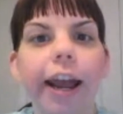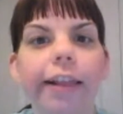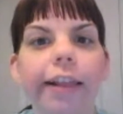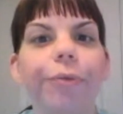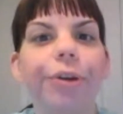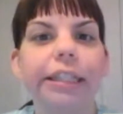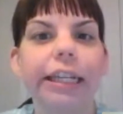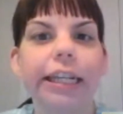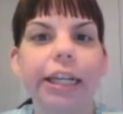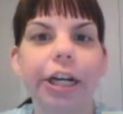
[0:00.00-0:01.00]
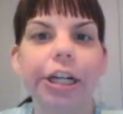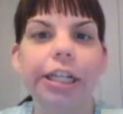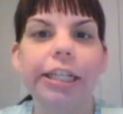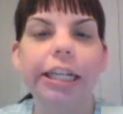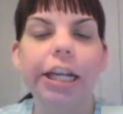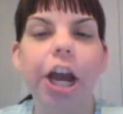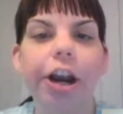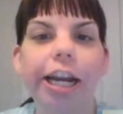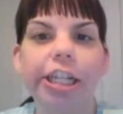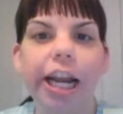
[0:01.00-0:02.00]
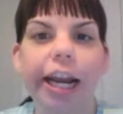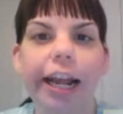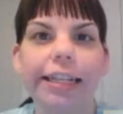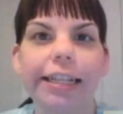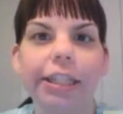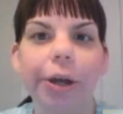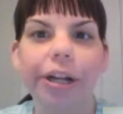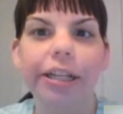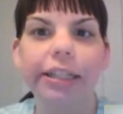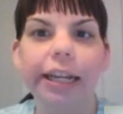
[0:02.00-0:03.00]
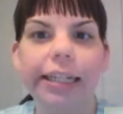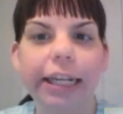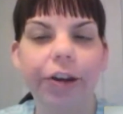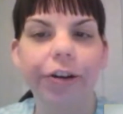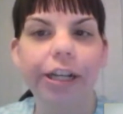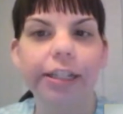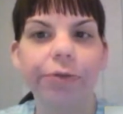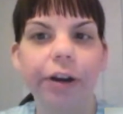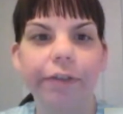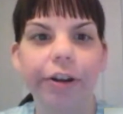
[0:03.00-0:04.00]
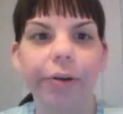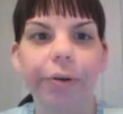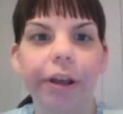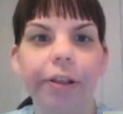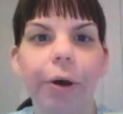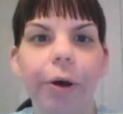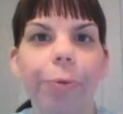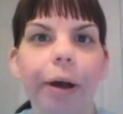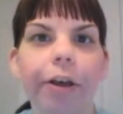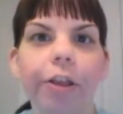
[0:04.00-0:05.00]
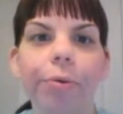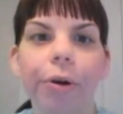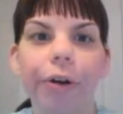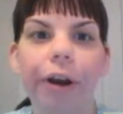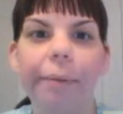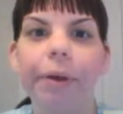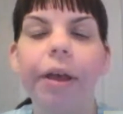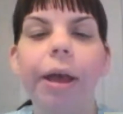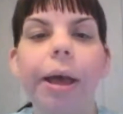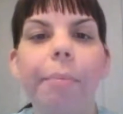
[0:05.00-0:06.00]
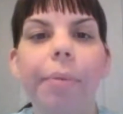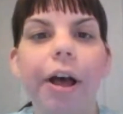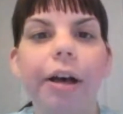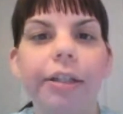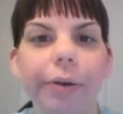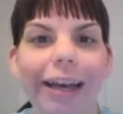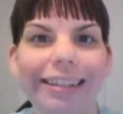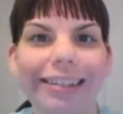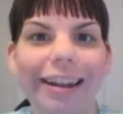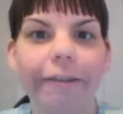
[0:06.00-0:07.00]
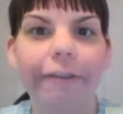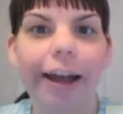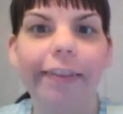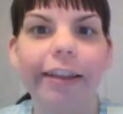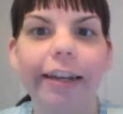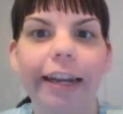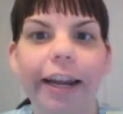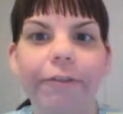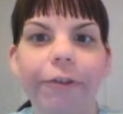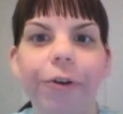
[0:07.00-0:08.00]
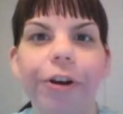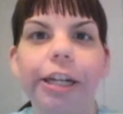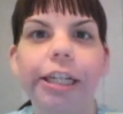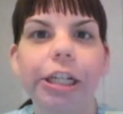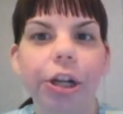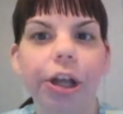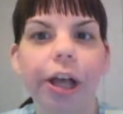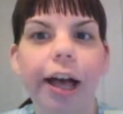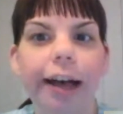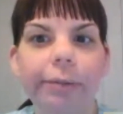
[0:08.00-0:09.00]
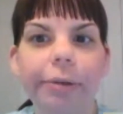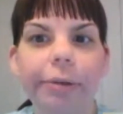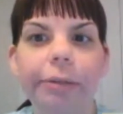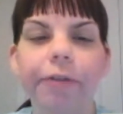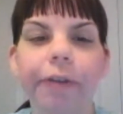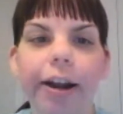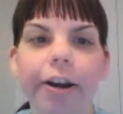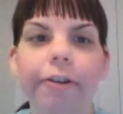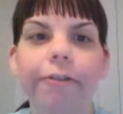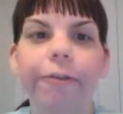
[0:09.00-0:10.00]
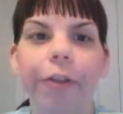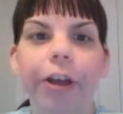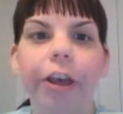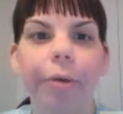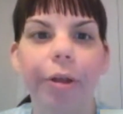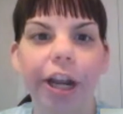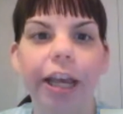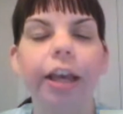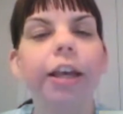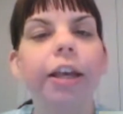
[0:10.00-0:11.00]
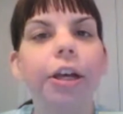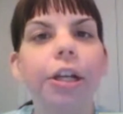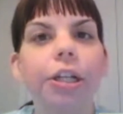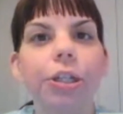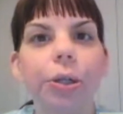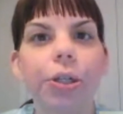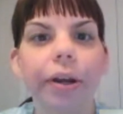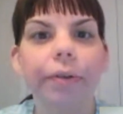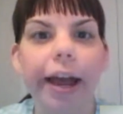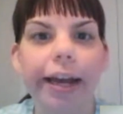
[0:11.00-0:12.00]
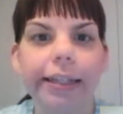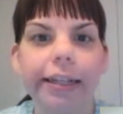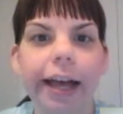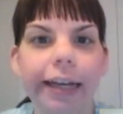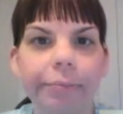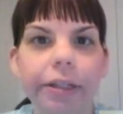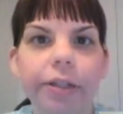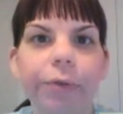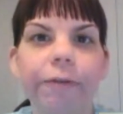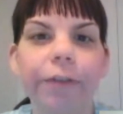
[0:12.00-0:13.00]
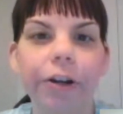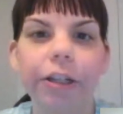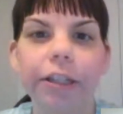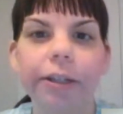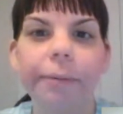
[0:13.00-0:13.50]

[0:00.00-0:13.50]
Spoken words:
In the recent year, DRHA has noticed a decrease in revenue in the home health program, but also has identified the need for an additional hospice provider for the community due to a rise in hospice referrals.